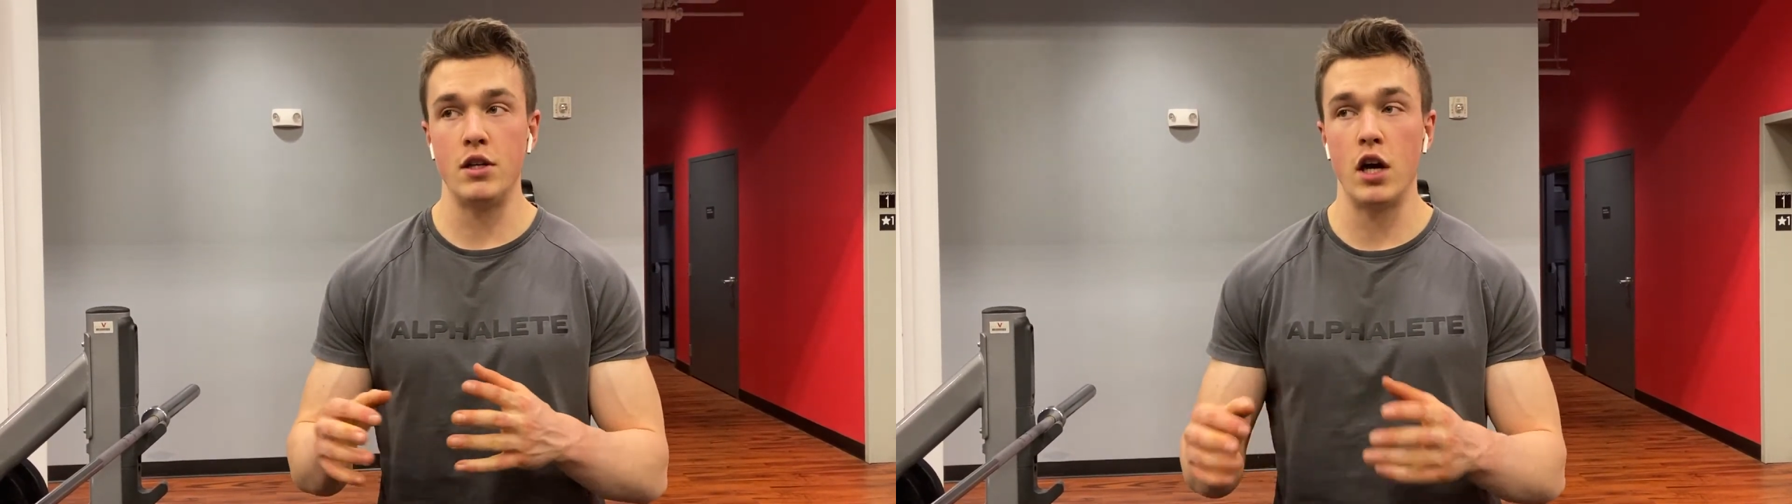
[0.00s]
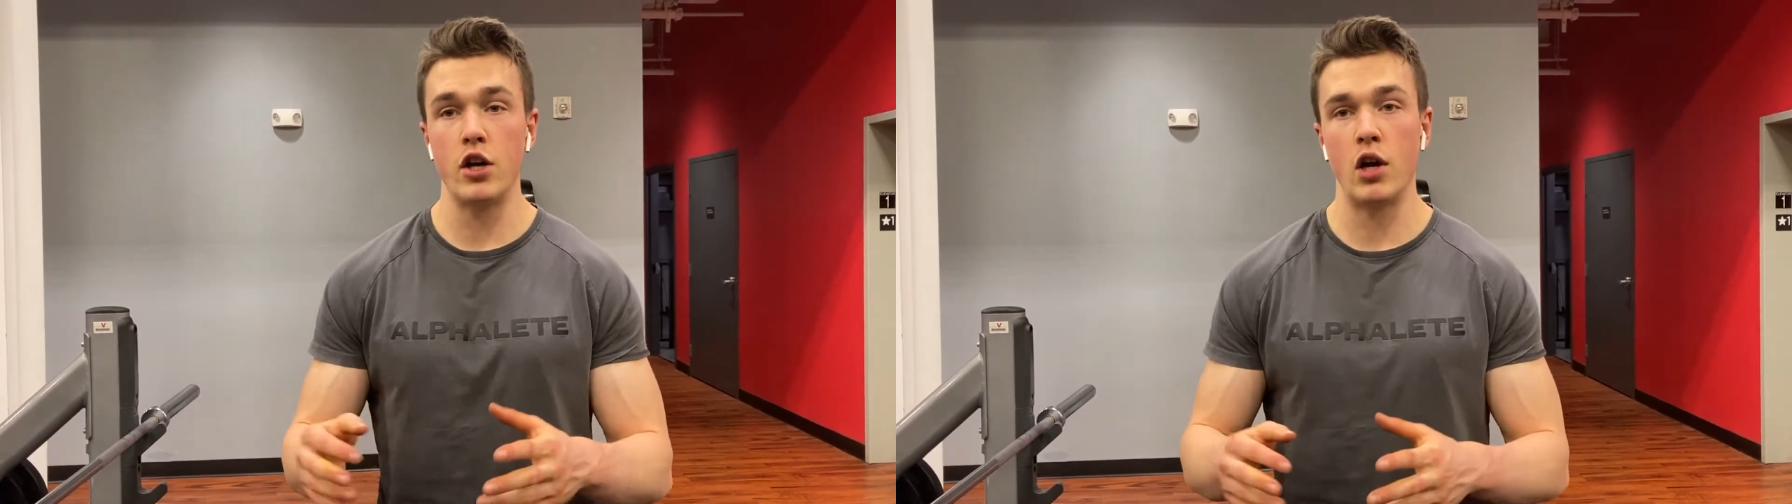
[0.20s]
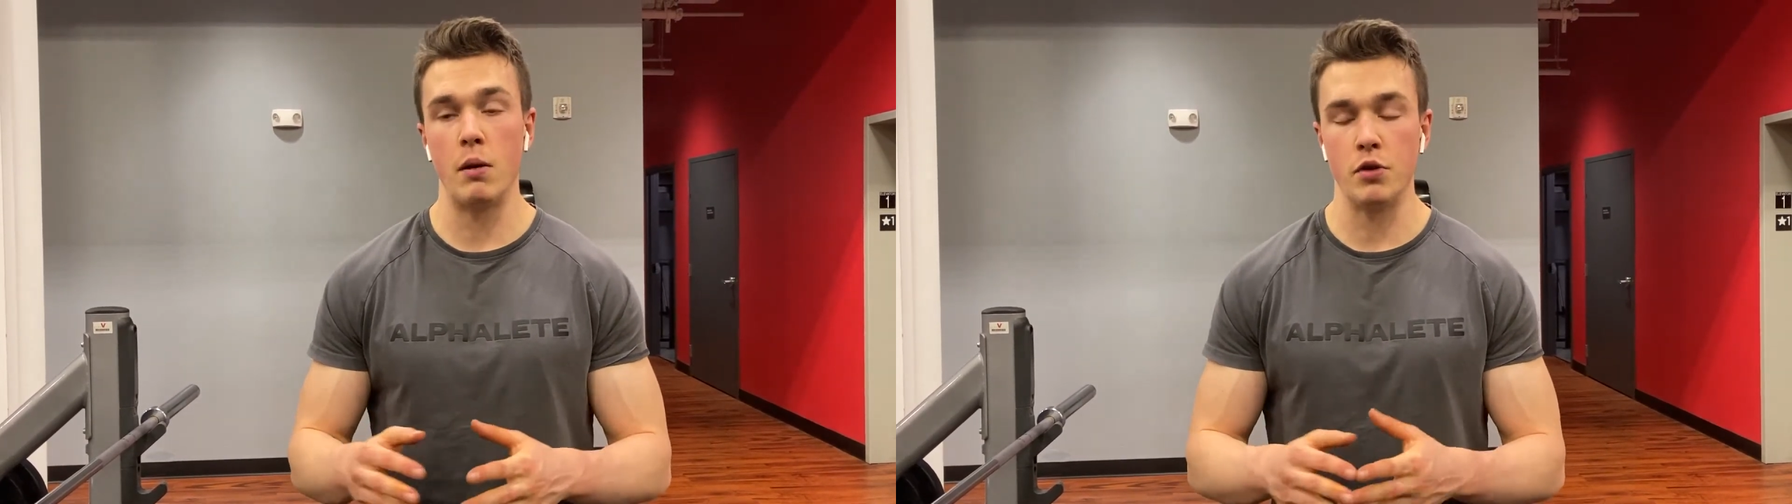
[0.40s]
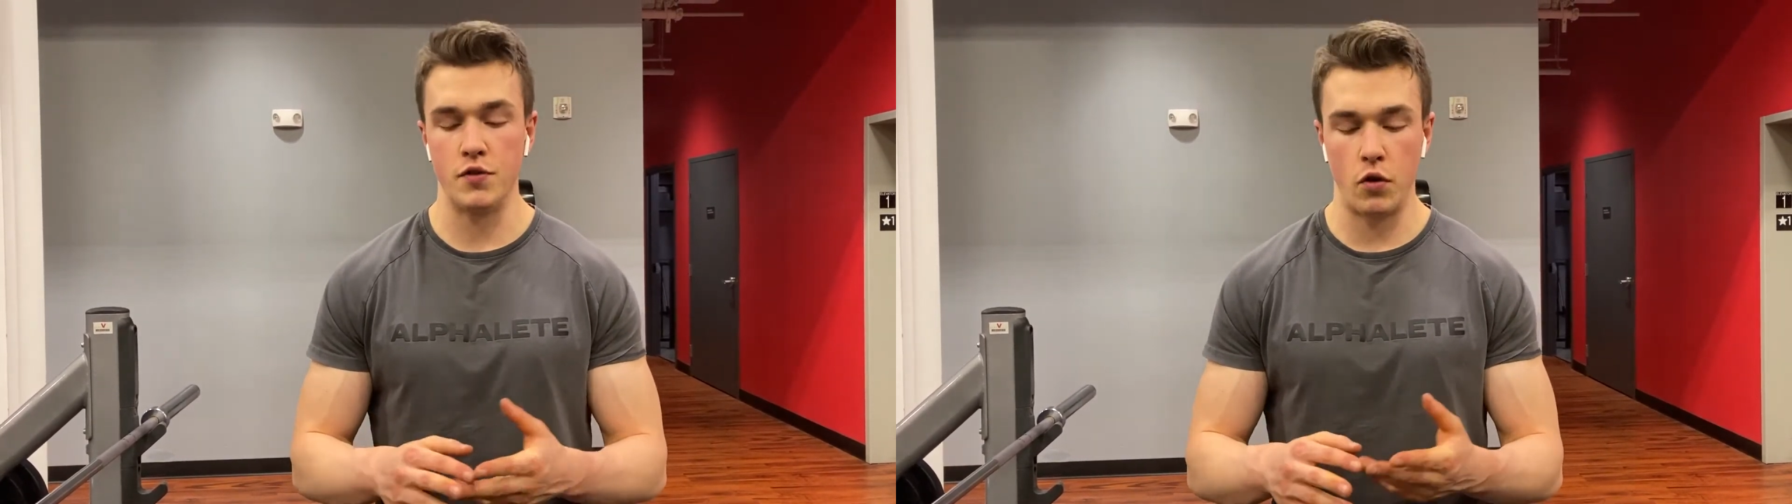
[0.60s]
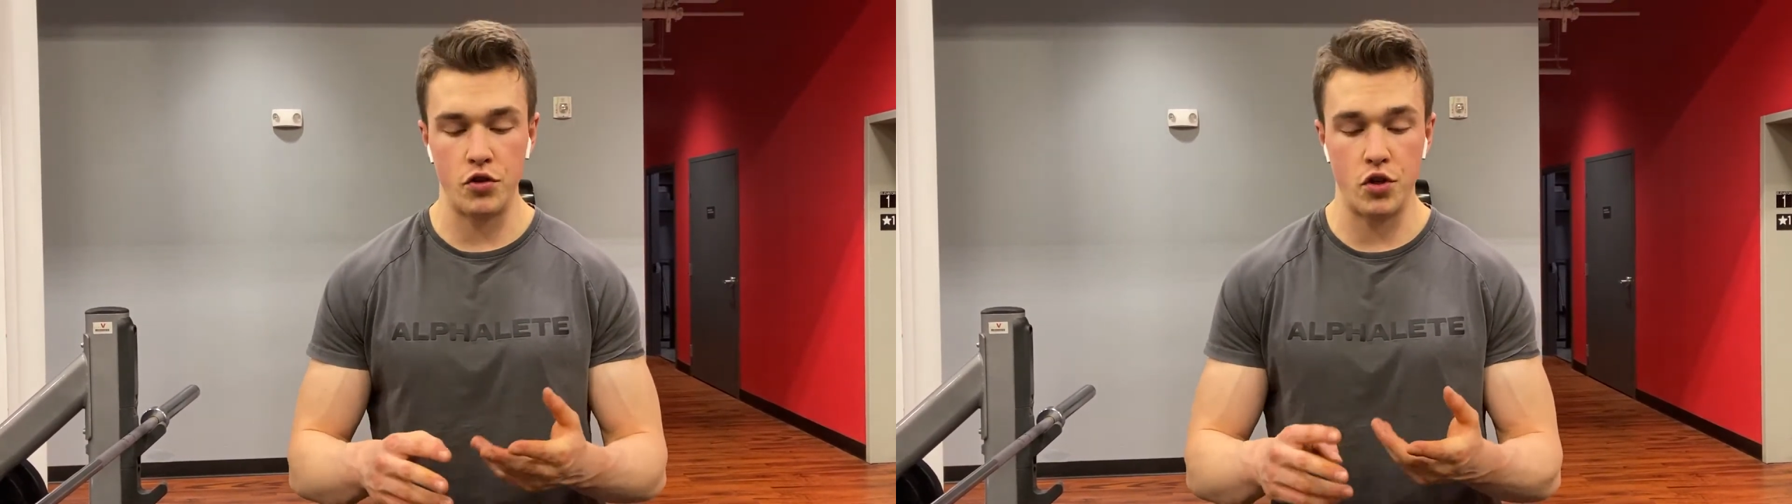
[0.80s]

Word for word: tuck your elbows first,